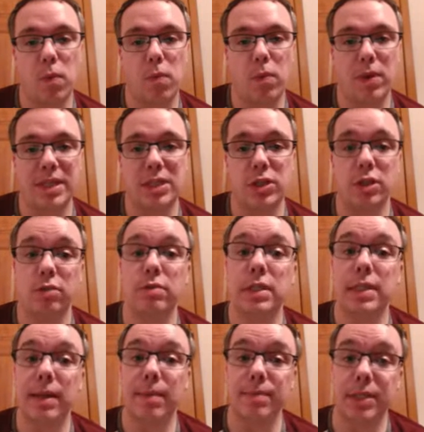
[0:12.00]
was to use
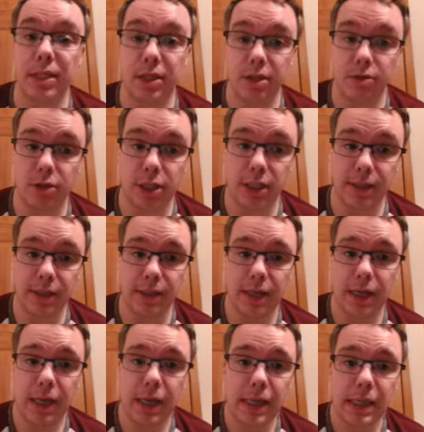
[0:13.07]
substitution.
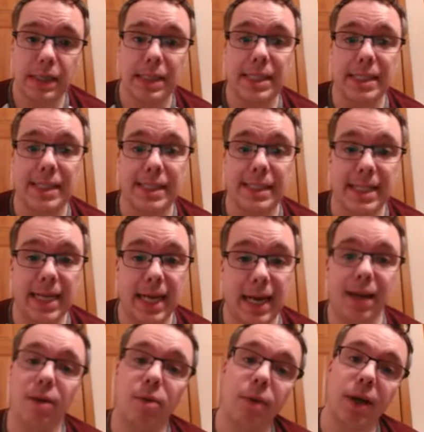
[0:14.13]

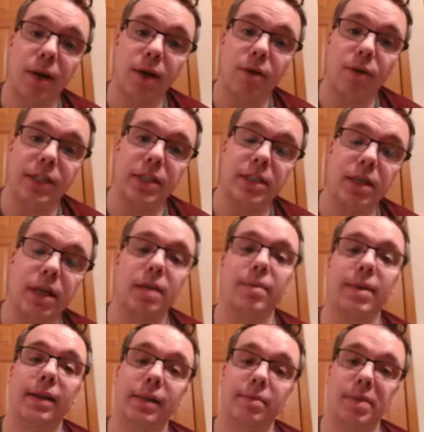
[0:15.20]
Today, we are going to talk
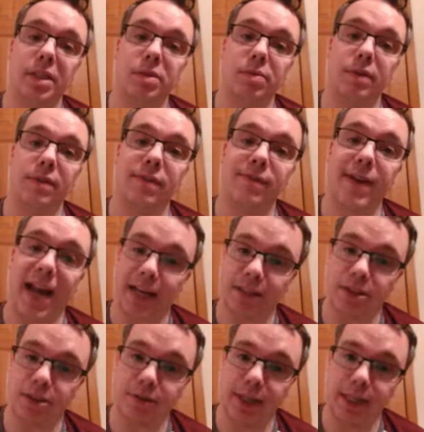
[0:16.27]
about limits with
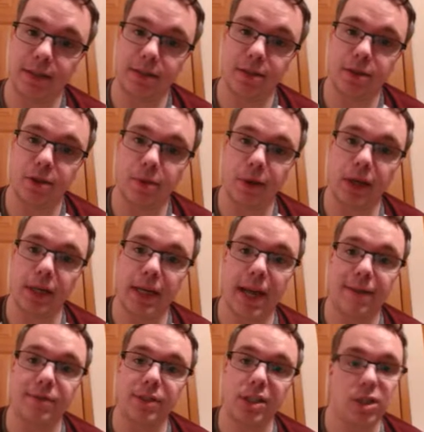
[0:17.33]
factoring. So we're going to
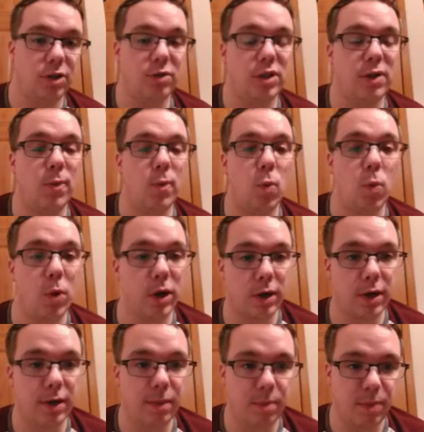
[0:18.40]
have to do some
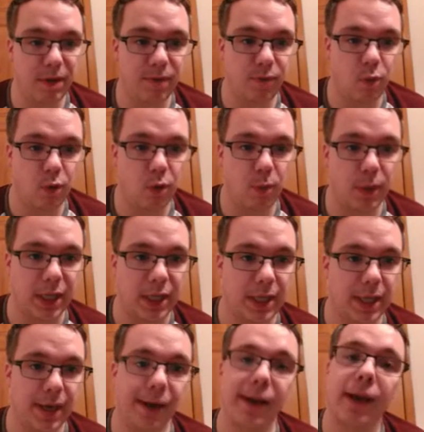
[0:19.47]
work before we
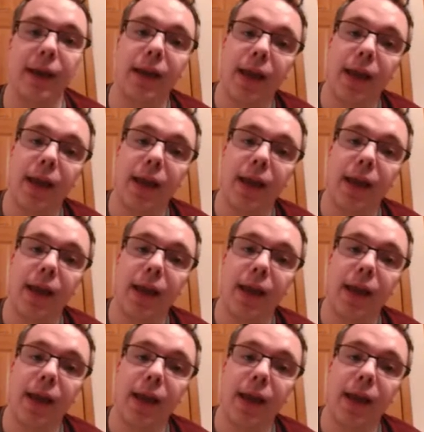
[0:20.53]
can